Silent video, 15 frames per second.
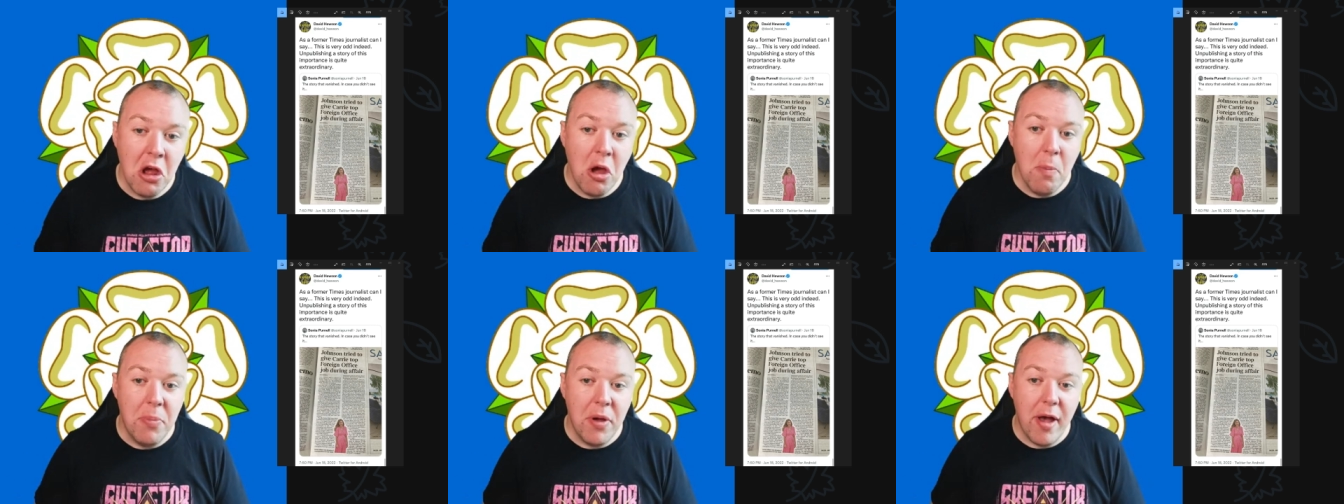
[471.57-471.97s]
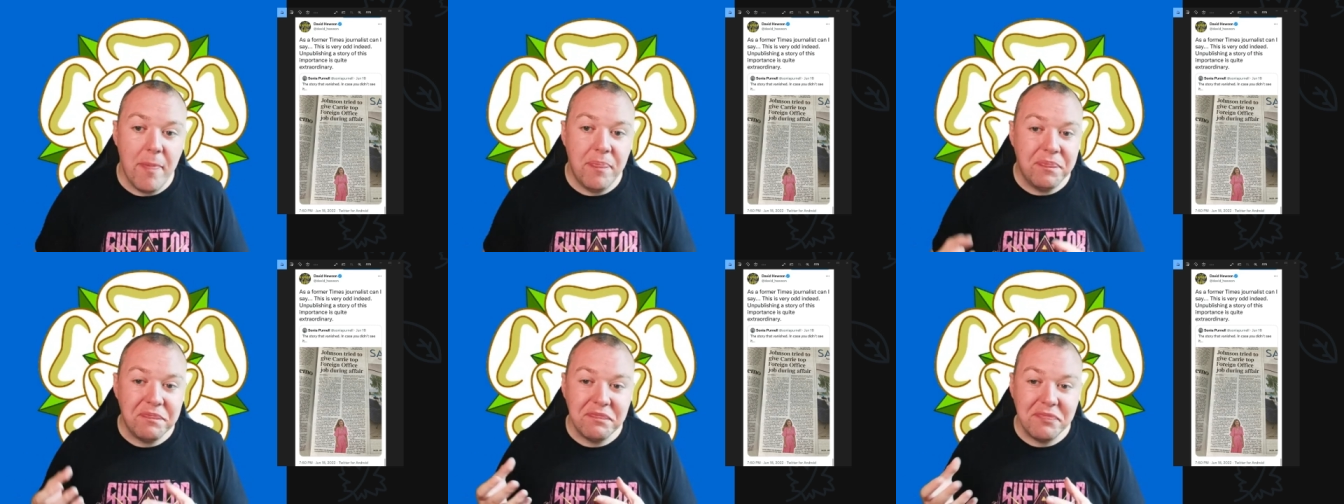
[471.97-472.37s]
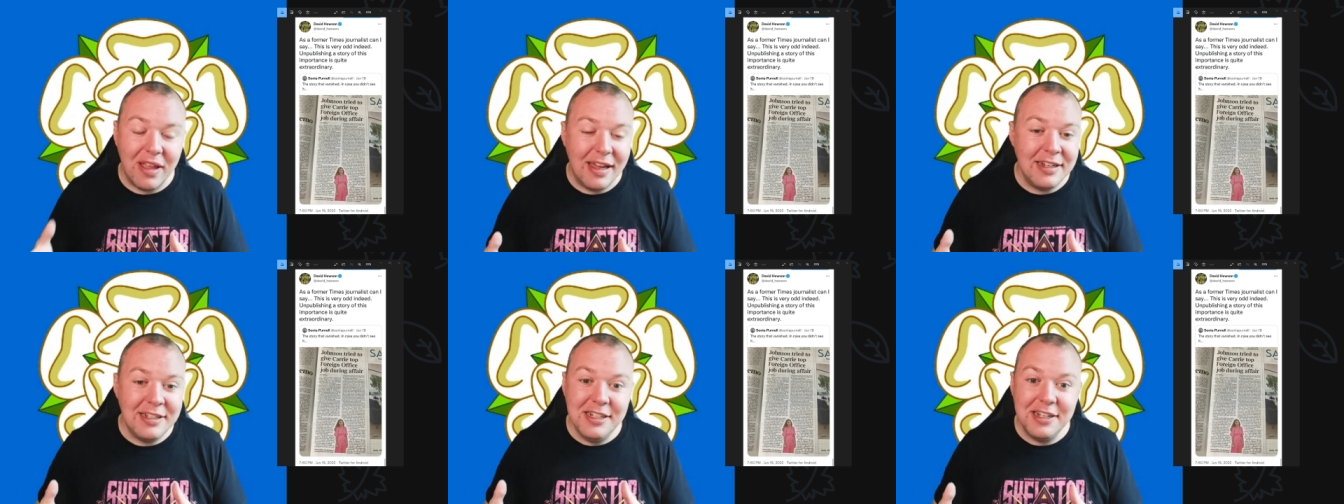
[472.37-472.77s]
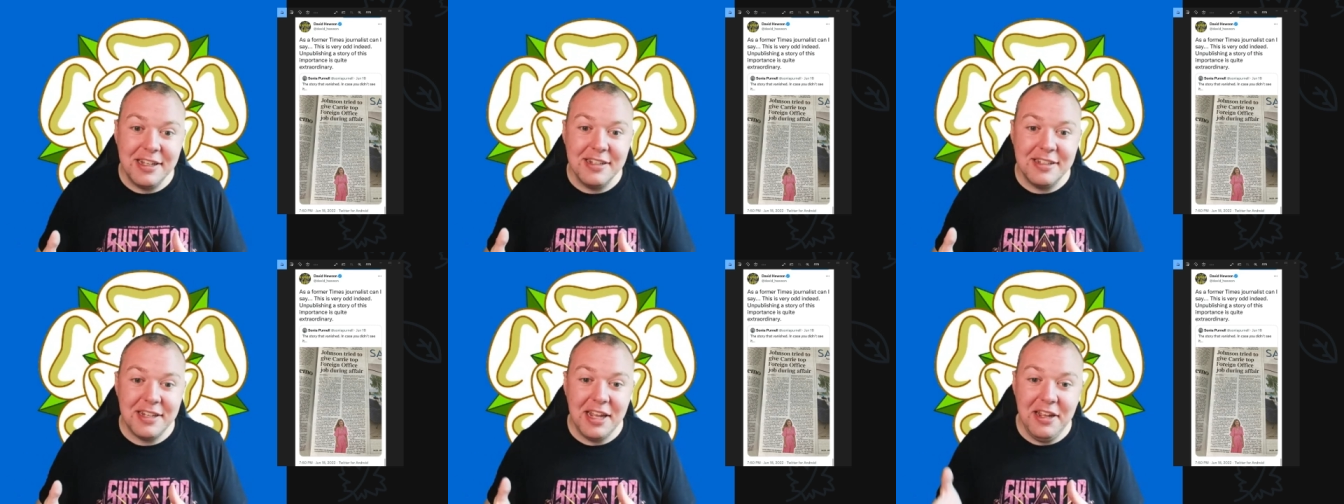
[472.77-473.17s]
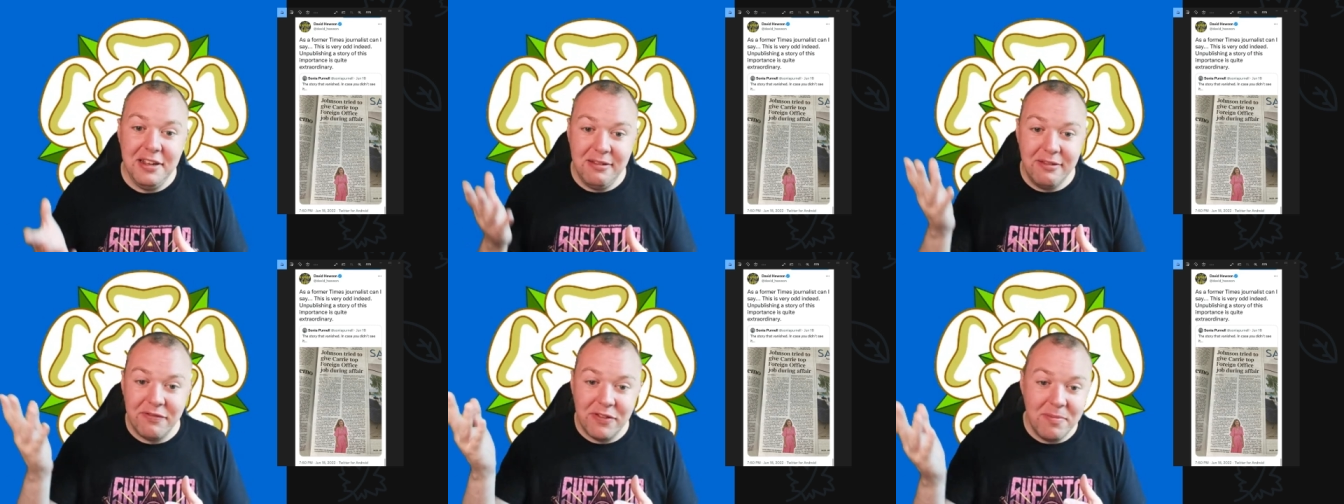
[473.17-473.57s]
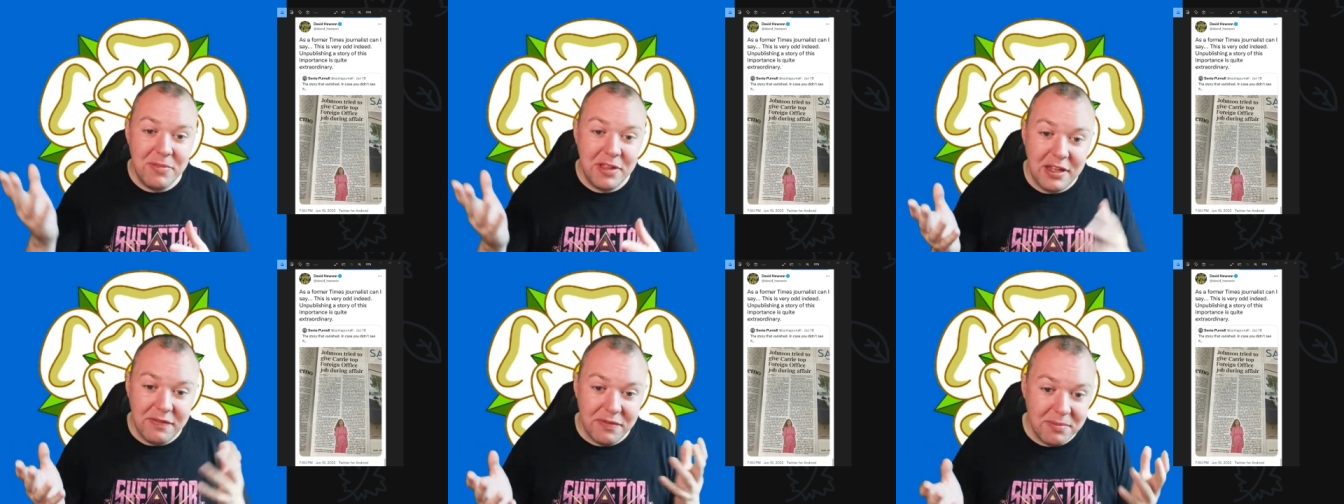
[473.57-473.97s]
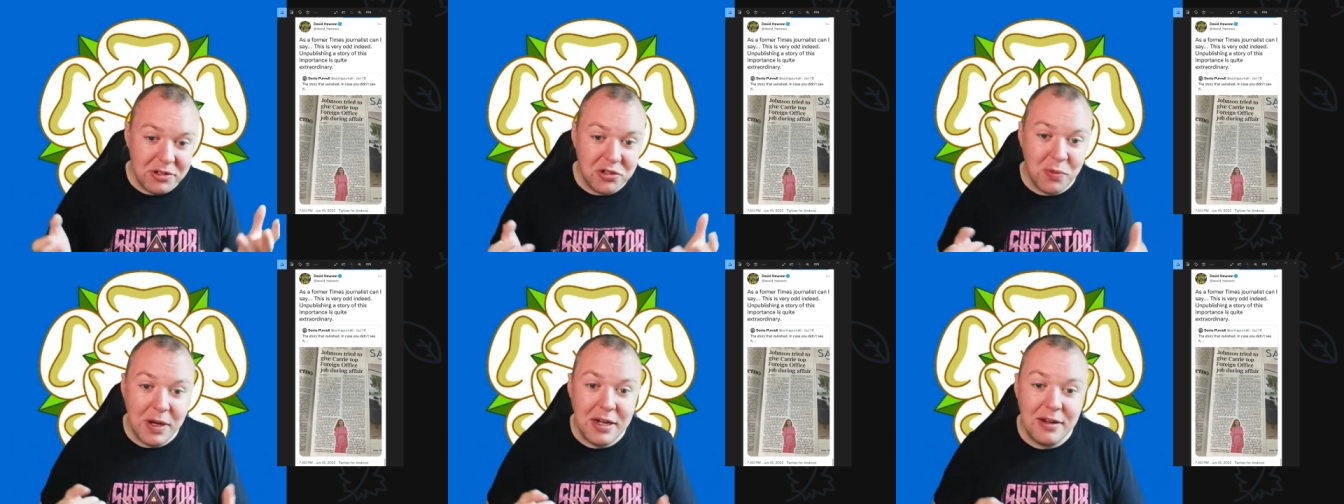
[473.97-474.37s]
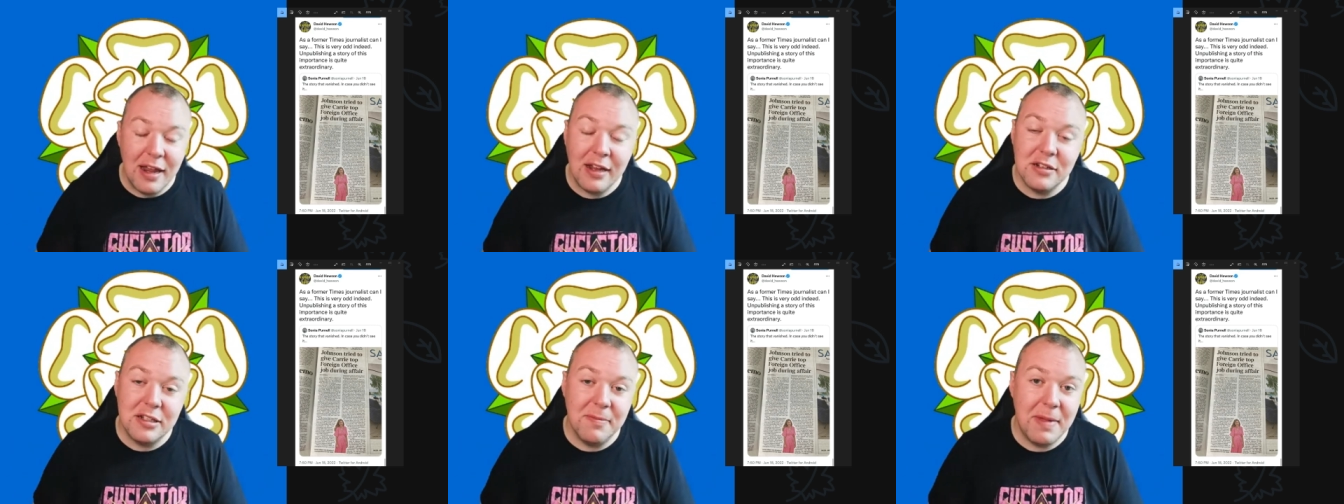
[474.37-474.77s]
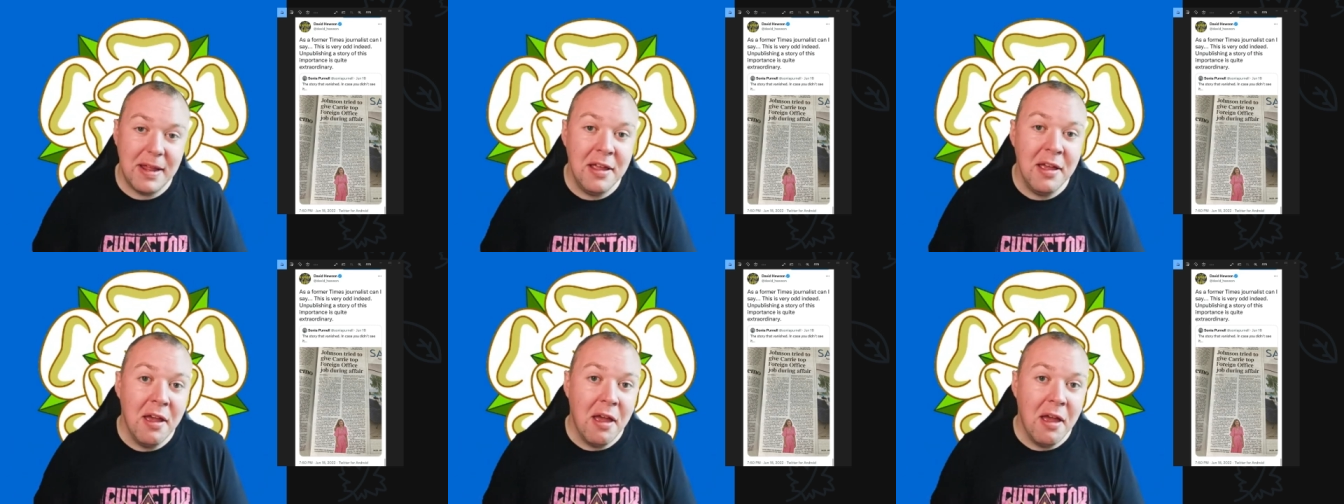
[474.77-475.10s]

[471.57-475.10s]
But as you can see from the tweet next to me,